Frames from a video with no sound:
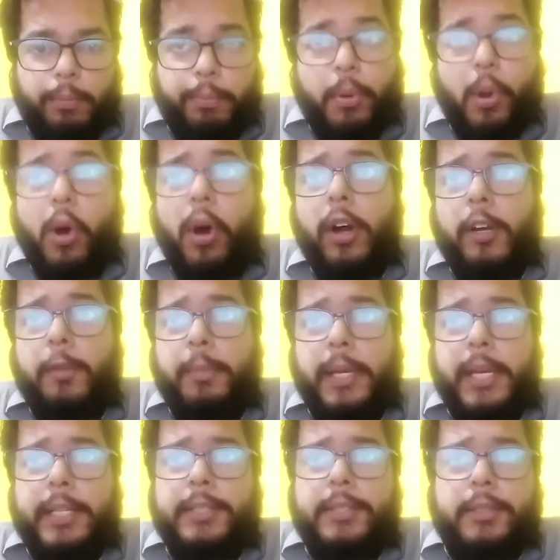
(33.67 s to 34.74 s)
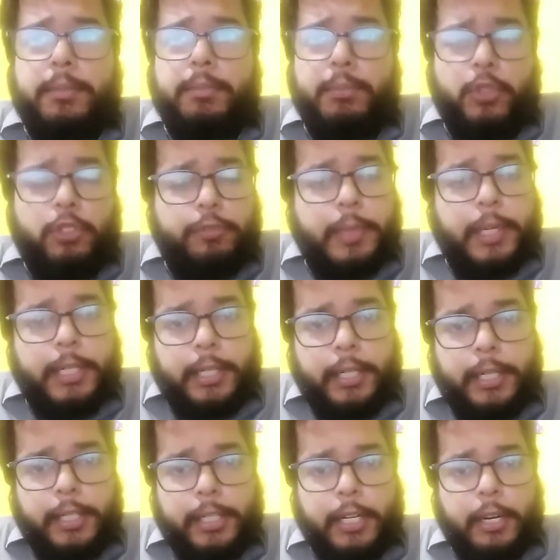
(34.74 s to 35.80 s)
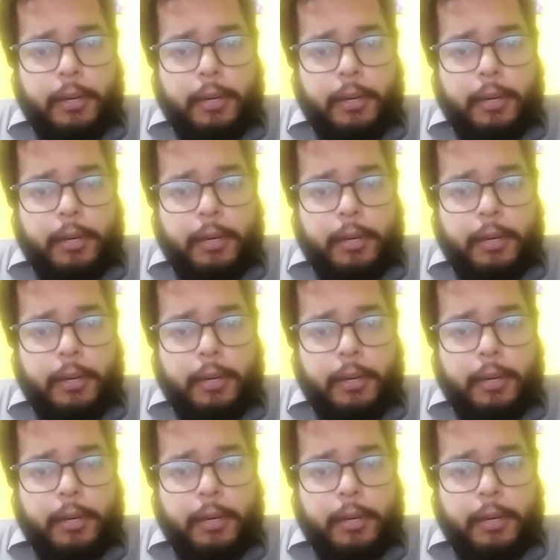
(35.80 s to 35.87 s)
broad-based movement in India,